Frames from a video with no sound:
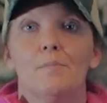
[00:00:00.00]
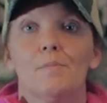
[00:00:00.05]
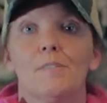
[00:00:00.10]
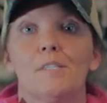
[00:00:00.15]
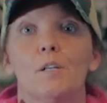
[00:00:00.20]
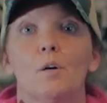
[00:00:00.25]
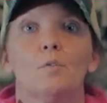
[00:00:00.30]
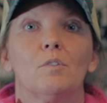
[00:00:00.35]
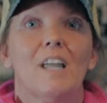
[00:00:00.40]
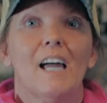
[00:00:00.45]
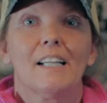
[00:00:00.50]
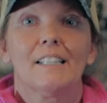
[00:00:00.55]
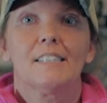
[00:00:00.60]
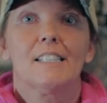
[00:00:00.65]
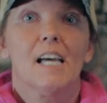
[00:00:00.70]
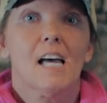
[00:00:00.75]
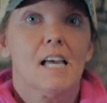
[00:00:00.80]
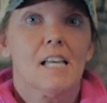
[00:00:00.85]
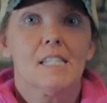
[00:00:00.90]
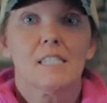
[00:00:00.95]
So like
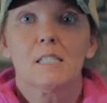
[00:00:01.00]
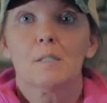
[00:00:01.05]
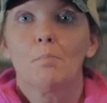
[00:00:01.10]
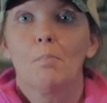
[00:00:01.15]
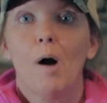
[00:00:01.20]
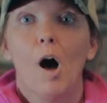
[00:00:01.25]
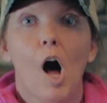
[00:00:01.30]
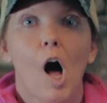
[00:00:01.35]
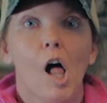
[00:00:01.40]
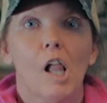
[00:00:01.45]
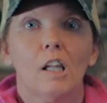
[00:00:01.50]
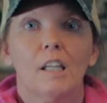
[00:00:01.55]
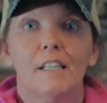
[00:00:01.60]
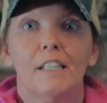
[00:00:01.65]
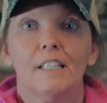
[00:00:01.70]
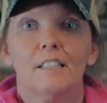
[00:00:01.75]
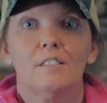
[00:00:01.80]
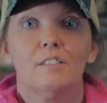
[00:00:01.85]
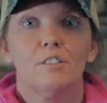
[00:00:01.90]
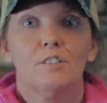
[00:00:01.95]
dust,
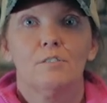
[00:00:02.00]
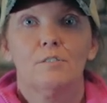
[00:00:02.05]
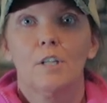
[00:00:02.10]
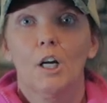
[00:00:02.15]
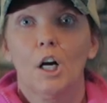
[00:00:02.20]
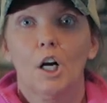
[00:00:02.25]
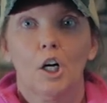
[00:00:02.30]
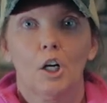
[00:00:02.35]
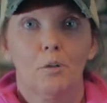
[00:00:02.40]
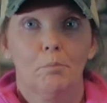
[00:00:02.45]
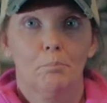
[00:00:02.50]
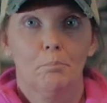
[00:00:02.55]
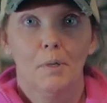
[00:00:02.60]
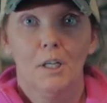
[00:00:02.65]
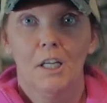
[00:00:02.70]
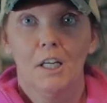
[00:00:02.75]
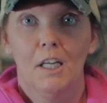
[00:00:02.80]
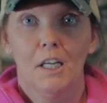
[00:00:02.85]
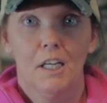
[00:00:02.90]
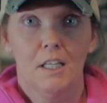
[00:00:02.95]
pollen, dirt,
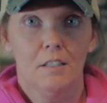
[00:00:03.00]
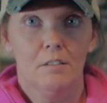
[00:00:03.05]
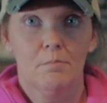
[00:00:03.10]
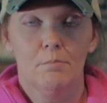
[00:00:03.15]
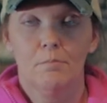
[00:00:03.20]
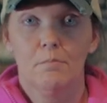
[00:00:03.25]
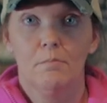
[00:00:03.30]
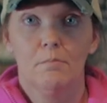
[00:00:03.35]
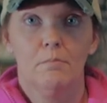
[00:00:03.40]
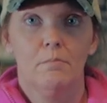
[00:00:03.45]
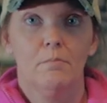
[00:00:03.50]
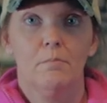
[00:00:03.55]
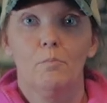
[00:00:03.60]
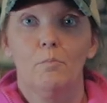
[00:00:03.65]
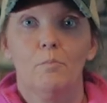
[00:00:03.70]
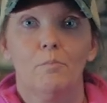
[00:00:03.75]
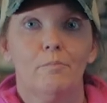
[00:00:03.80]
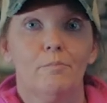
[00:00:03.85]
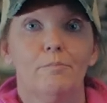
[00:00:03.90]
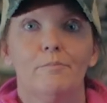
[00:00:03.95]
mud,
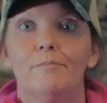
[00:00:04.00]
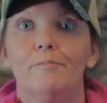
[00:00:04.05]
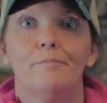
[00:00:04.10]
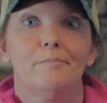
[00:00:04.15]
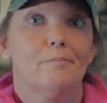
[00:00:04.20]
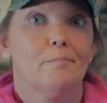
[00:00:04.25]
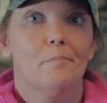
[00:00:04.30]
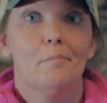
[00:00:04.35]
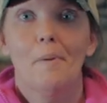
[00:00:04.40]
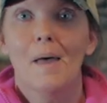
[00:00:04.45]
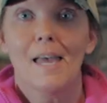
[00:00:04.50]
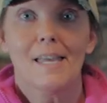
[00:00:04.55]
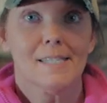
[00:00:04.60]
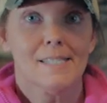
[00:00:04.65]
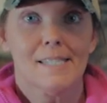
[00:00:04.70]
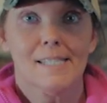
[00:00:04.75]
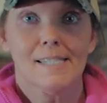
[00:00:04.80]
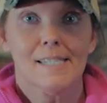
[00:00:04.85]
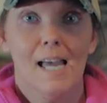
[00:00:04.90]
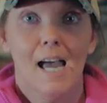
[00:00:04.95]

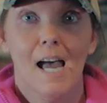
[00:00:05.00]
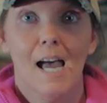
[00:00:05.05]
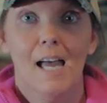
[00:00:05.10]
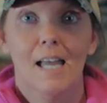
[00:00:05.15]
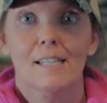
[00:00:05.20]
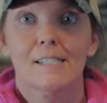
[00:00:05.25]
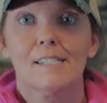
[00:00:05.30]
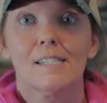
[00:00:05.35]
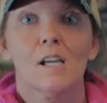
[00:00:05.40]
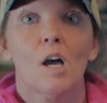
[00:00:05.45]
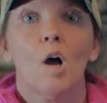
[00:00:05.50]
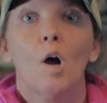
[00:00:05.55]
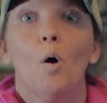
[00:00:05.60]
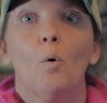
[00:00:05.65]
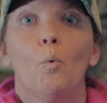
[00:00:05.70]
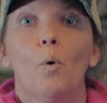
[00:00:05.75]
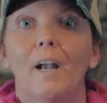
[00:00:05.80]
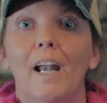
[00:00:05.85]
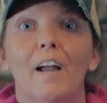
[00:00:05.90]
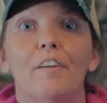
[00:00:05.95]
pesticides,
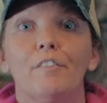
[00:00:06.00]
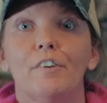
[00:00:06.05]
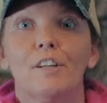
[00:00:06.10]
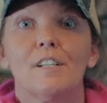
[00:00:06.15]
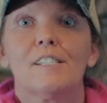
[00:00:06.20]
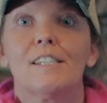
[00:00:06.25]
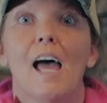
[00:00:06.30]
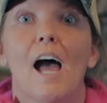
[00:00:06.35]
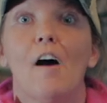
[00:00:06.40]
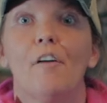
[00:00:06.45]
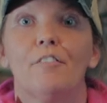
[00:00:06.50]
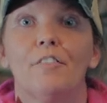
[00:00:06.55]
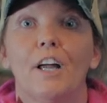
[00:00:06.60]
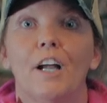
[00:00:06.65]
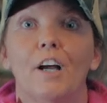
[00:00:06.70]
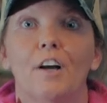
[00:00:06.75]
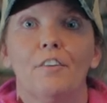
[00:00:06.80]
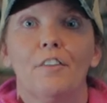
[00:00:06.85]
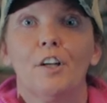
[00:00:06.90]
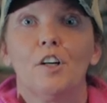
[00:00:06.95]
whatever is out
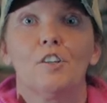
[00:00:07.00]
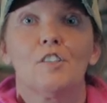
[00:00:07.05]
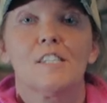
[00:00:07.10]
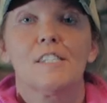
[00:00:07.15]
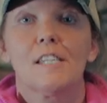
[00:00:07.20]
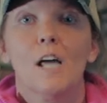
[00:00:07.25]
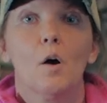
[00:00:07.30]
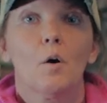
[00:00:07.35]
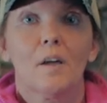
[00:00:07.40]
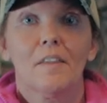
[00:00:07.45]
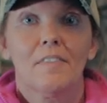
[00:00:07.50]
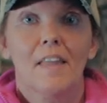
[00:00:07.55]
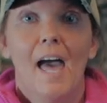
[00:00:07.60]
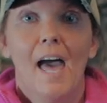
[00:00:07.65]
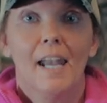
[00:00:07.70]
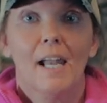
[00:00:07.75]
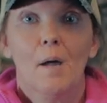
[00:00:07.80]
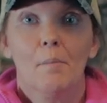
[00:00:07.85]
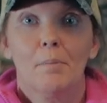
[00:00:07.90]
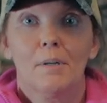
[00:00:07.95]
there, they're soaking
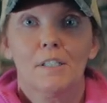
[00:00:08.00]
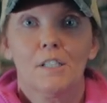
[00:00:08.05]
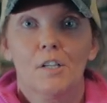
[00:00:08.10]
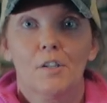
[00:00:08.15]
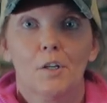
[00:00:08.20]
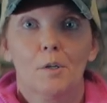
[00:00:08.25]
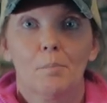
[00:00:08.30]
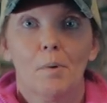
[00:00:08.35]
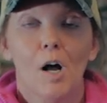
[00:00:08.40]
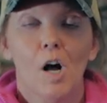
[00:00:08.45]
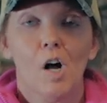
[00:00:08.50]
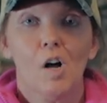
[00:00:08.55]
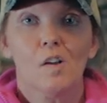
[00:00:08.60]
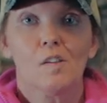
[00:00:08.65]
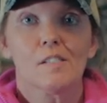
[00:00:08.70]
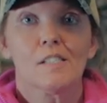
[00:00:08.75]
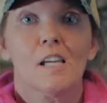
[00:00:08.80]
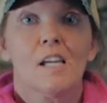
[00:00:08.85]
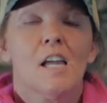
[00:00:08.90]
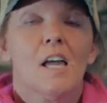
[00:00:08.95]
that up into their
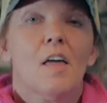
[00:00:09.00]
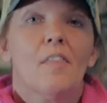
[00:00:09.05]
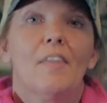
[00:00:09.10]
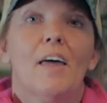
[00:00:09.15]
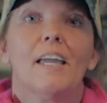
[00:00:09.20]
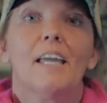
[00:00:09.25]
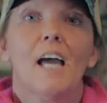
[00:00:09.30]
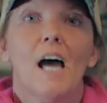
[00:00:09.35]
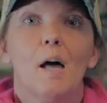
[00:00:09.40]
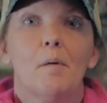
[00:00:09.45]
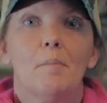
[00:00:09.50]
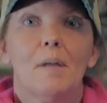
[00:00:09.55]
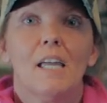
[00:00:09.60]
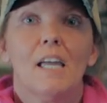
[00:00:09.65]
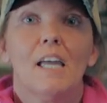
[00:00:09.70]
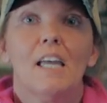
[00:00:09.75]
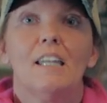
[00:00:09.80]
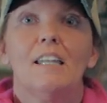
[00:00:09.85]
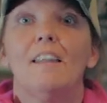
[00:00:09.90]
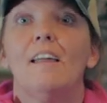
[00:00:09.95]
paws. They come
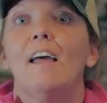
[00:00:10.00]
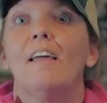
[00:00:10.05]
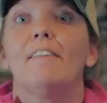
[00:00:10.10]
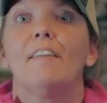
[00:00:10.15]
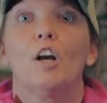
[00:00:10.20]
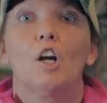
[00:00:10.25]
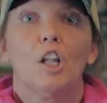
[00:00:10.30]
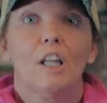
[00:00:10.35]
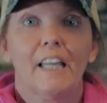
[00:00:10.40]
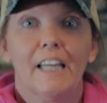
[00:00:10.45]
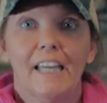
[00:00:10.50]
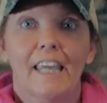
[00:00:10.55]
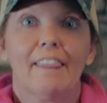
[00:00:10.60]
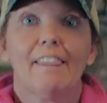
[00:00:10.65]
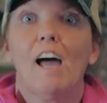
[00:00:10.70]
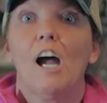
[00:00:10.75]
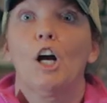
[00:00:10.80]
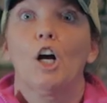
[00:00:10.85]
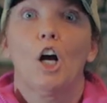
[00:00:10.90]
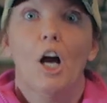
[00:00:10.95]
in, they're licking
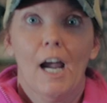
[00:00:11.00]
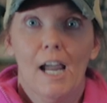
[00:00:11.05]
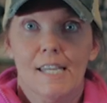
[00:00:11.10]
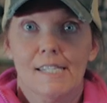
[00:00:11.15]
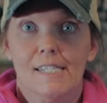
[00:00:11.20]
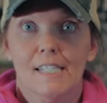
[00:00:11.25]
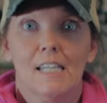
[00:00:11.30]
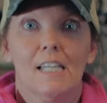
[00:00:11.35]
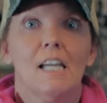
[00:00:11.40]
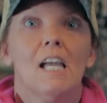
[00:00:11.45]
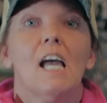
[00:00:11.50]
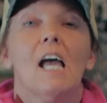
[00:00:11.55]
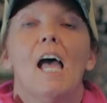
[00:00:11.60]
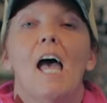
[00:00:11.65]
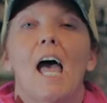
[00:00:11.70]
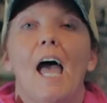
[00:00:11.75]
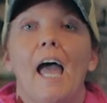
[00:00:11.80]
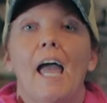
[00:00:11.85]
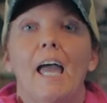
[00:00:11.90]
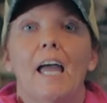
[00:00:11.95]
like crazy
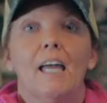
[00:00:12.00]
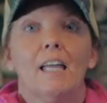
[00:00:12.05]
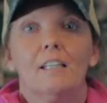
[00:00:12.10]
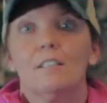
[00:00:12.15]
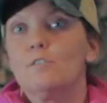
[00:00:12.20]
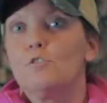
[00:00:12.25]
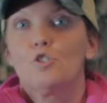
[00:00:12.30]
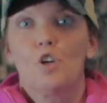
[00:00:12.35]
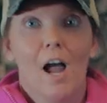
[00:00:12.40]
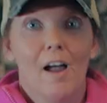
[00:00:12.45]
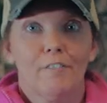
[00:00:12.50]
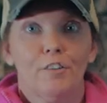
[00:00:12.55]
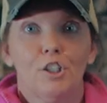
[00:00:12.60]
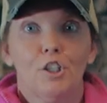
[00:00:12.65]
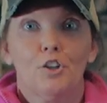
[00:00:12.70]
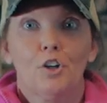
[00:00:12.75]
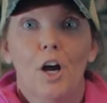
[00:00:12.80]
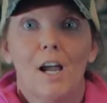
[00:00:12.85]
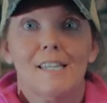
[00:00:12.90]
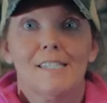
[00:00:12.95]
and driving
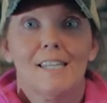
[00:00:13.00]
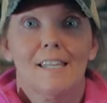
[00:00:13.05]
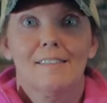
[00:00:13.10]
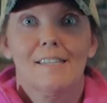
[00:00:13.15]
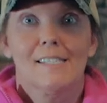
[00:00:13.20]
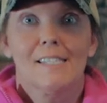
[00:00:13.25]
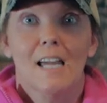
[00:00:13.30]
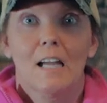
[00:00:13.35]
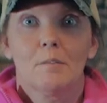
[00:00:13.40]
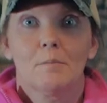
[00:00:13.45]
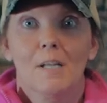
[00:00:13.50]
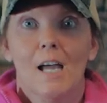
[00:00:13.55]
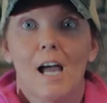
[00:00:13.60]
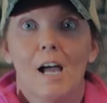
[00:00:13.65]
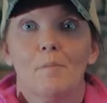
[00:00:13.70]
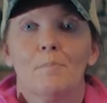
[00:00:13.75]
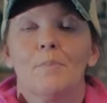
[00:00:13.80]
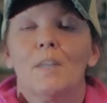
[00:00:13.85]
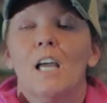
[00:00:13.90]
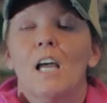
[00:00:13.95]
you crazy at the same time.